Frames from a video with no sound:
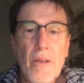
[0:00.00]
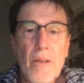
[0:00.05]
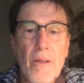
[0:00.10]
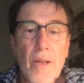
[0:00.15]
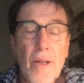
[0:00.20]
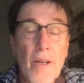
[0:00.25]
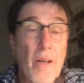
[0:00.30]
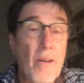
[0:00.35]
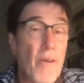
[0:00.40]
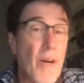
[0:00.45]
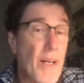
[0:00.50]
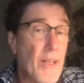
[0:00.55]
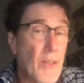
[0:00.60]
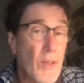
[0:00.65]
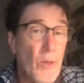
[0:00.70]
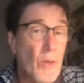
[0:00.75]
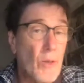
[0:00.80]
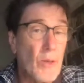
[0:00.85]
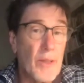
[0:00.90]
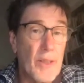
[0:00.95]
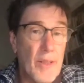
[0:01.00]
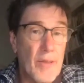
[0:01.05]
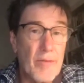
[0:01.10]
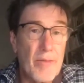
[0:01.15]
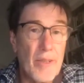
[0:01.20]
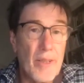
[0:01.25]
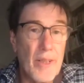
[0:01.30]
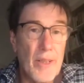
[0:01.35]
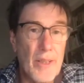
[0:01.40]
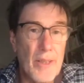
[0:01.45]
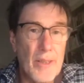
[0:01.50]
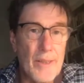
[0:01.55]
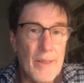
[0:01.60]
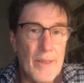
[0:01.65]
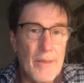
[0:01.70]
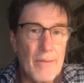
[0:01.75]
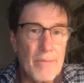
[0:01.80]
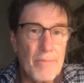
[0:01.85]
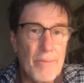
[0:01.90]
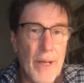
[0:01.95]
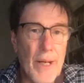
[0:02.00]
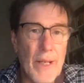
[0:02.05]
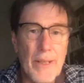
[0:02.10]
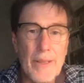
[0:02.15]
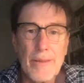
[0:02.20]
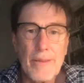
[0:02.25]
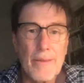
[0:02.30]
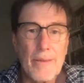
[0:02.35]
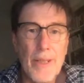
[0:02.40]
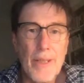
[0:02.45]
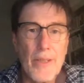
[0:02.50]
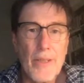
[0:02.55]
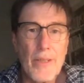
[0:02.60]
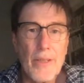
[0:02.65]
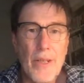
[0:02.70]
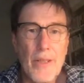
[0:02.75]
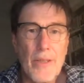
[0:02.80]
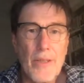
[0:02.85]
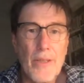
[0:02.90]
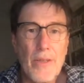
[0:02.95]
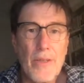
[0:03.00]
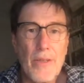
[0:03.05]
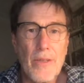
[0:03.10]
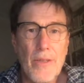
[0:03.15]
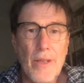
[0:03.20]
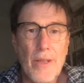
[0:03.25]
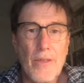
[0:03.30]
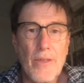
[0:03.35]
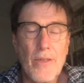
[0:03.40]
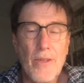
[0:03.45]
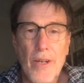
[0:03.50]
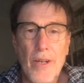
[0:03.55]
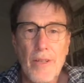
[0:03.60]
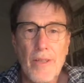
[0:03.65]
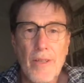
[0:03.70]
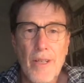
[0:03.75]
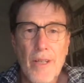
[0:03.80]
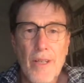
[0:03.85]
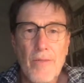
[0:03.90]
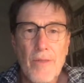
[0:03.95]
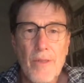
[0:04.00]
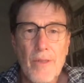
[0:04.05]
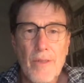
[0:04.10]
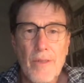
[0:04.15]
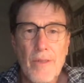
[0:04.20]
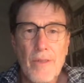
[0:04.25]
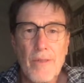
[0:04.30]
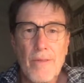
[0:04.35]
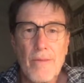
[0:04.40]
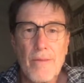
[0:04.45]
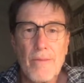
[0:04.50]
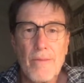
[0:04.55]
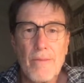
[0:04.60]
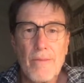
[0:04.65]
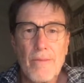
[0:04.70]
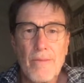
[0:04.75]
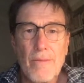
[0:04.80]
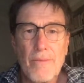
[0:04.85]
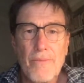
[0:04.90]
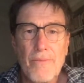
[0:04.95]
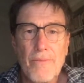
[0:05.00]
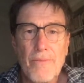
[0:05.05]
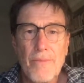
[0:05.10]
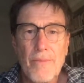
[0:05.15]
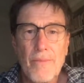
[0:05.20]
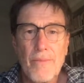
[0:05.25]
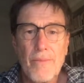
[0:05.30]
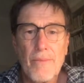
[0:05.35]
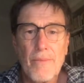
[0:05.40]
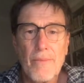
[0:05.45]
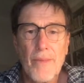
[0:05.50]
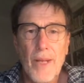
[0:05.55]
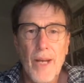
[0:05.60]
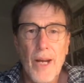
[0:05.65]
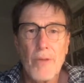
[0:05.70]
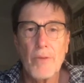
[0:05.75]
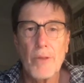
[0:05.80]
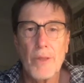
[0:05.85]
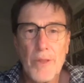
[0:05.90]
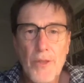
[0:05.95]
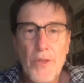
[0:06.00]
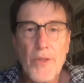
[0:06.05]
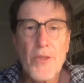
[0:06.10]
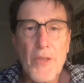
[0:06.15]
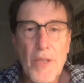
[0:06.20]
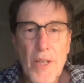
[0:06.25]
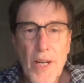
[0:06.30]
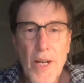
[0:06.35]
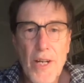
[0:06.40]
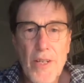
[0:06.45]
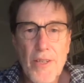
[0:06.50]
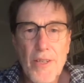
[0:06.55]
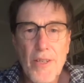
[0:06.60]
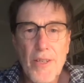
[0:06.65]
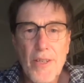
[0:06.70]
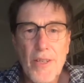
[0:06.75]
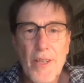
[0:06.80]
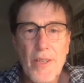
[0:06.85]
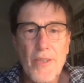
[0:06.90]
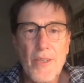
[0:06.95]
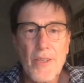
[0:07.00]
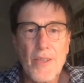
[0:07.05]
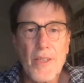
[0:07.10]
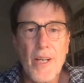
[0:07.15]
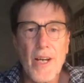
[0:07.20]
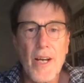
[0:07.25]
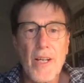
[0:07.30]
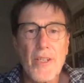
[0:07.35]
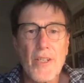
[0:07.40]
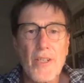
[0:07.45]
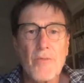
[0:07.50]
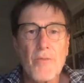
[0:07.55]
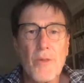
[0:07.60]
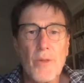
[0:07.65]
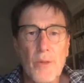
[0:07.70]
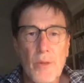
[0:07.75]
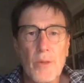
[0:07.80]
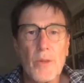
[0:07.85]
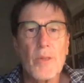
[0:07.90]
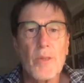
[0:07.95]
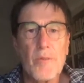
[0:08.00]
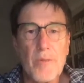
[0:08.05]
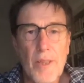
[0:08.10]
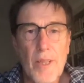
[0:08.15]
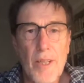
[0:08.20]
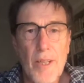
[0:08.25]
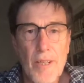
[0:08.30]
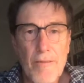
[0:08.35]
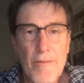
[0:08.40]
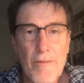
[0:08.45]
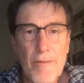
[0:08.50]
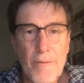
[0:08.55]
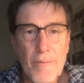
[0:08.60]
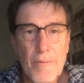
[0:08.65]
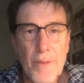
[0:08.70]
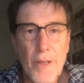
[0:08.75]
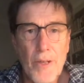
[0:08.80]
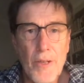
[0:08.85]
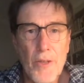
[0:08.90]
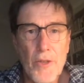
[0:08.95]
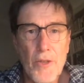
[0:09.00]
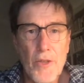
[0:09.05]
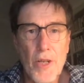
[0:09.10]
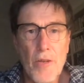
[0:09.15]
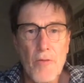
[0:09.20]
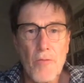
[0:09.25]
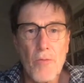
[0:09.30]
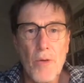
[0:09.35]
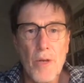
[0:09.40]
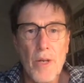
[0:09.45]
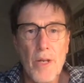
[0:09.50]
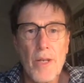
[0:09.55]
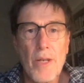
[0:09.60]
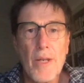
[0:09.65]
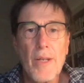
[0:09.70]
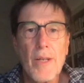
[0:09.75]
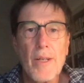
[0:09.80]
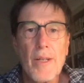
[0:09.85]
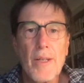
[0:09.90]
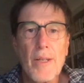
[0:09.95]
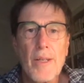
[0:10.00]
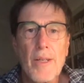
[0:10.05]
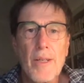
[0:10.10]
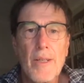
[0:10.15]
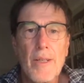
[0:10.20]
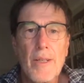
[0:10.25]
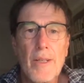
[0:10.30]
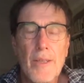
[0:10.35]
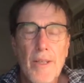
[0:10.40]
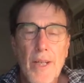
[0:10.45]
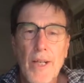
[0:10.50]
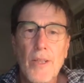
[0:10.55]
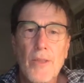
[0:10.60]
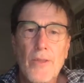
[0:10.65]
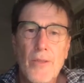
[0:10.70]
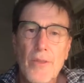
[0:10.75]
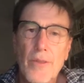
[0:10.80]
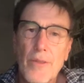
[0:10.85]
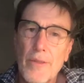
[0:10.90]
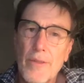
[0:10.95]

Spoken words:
a great calling of God, but it's not even a religious task. It's a task for all of life, because if we don't